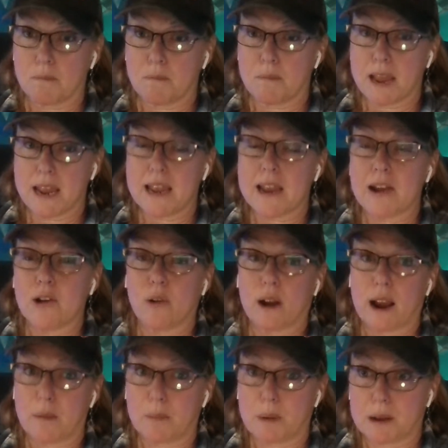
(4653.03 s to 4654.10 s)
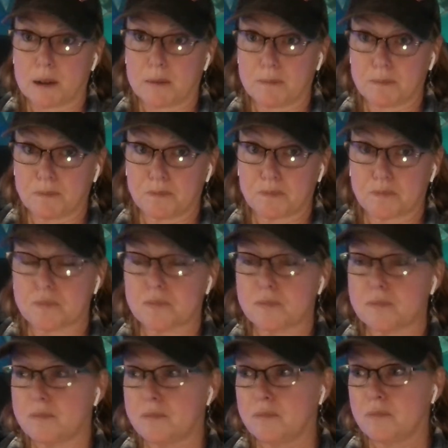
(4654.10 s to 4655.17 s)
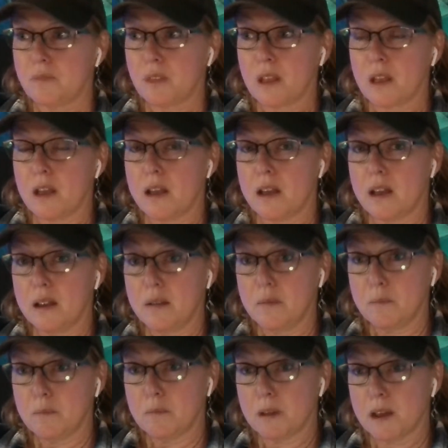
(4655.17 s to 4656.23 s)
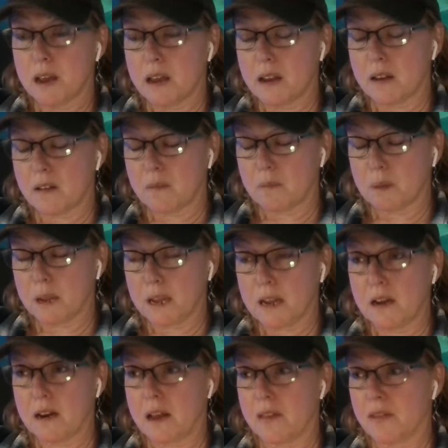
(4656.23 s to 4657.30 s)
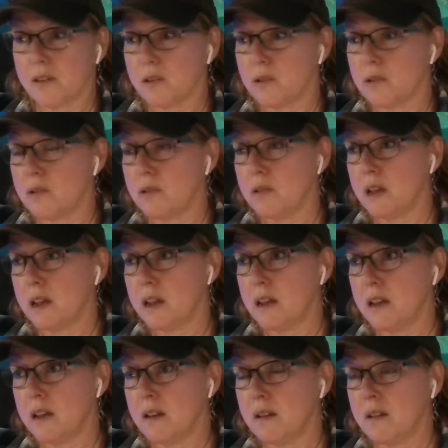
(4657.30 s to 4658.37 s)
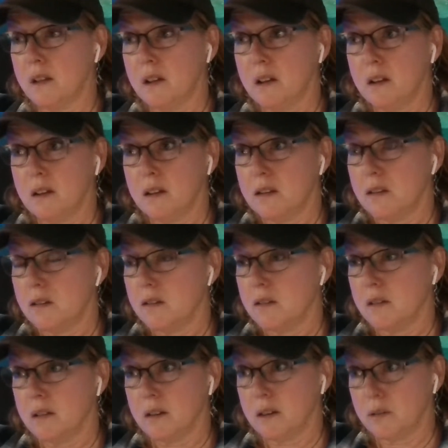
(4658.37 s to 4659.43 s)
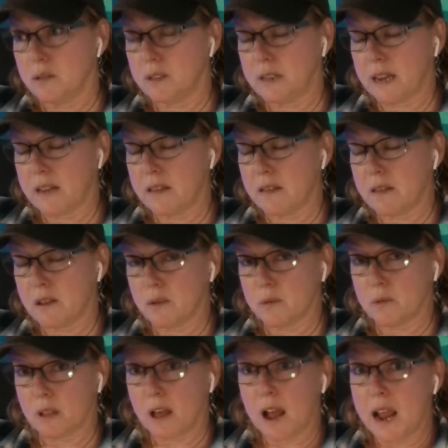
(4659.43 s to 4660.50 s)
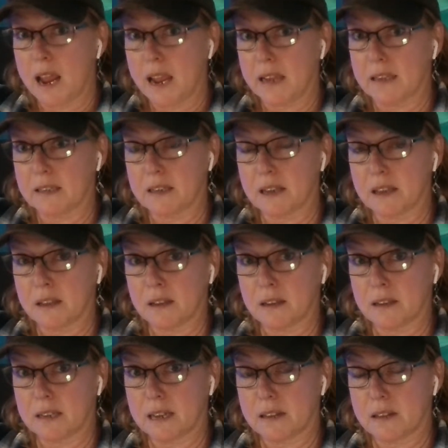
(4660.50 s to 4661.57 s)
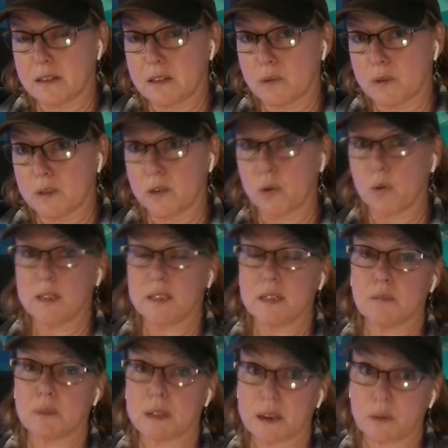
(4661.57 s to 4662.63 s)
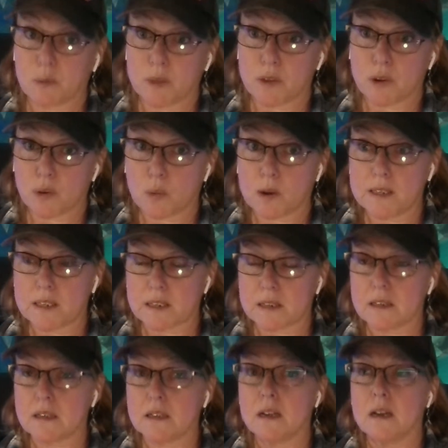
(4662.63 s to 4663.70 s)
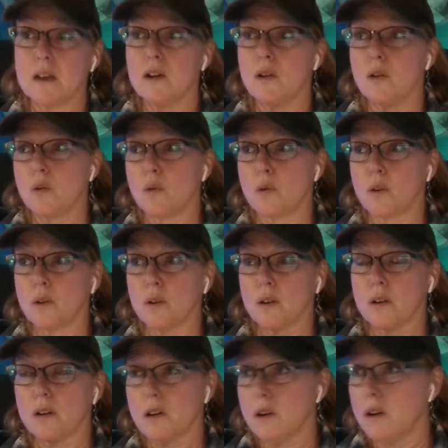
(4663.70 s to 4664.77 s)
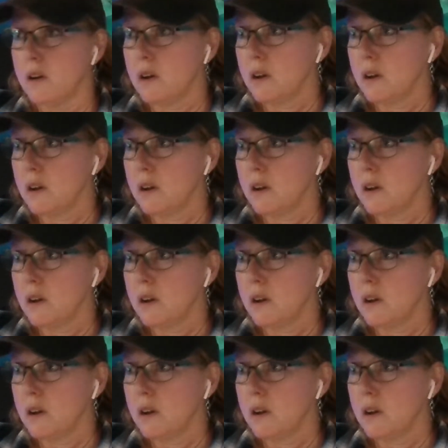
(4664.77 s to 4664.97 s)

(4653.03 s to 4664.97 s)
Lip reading: making crap up and being unethical and saying that they're lying and saying that there was a noise complaint when there wasn't, or,